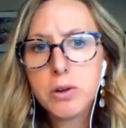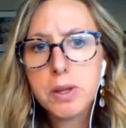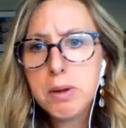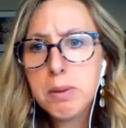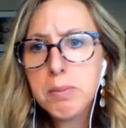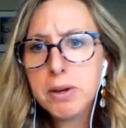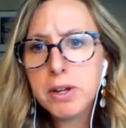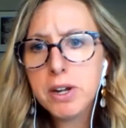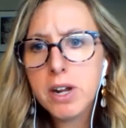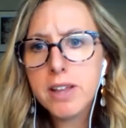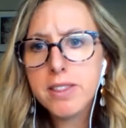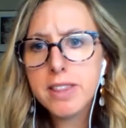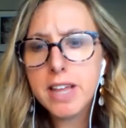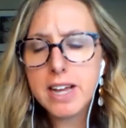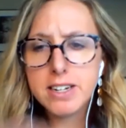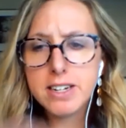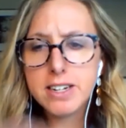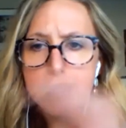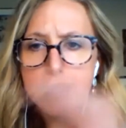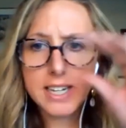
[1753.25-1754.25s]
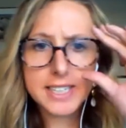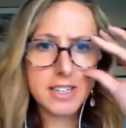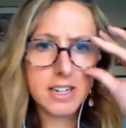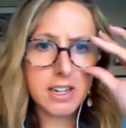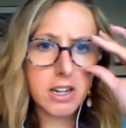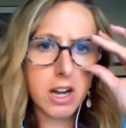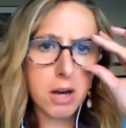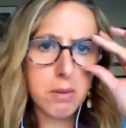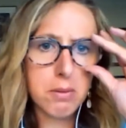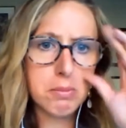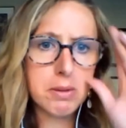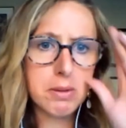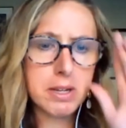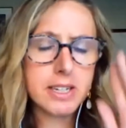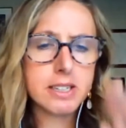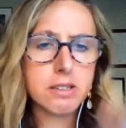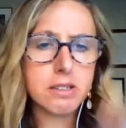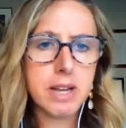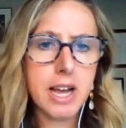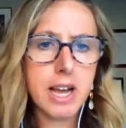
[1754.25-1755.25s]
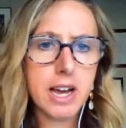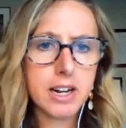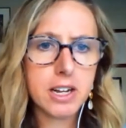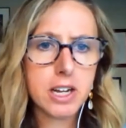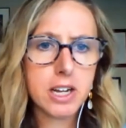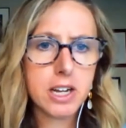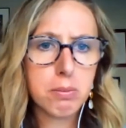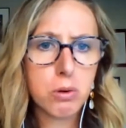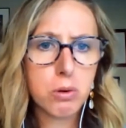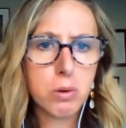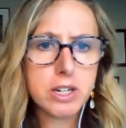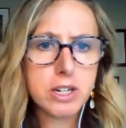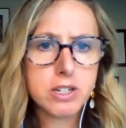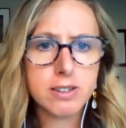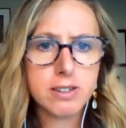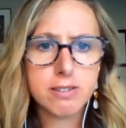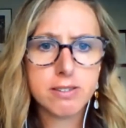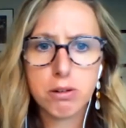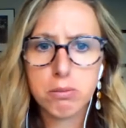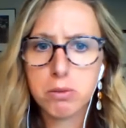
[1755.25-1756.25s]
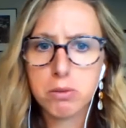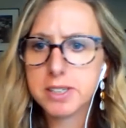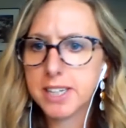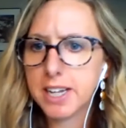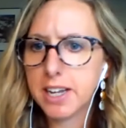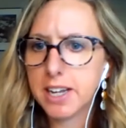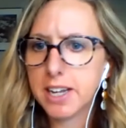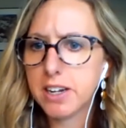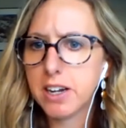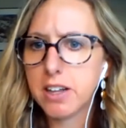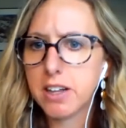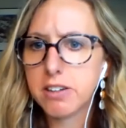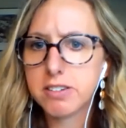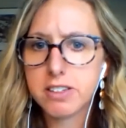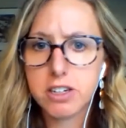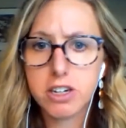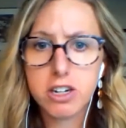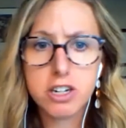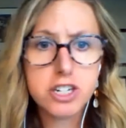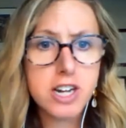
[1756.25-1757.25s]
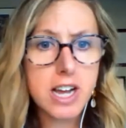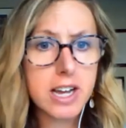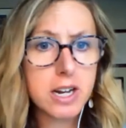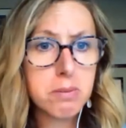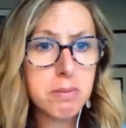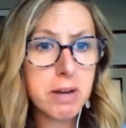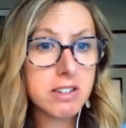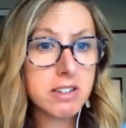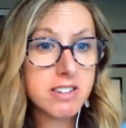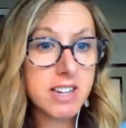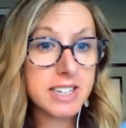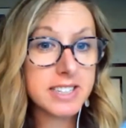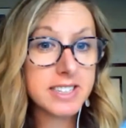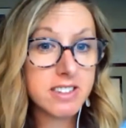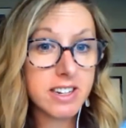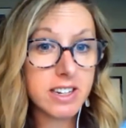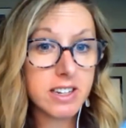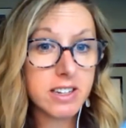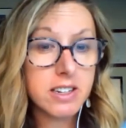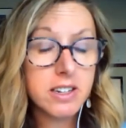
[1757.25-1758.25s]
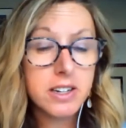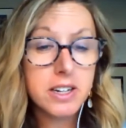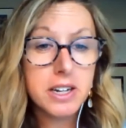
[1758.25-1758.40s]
Let me build on that testing comment because we had a couple questions from Roseanne and others in our chat about testing.